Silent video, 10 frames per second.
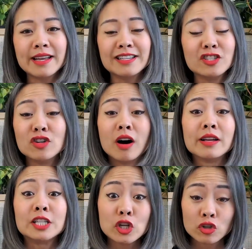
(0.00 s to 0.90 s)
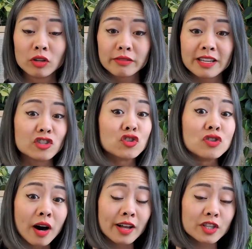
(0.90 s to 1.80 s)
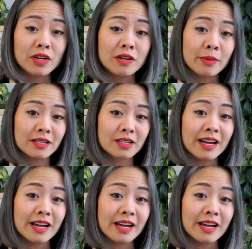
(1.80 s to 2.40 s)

is not digital, that it's not screen-based.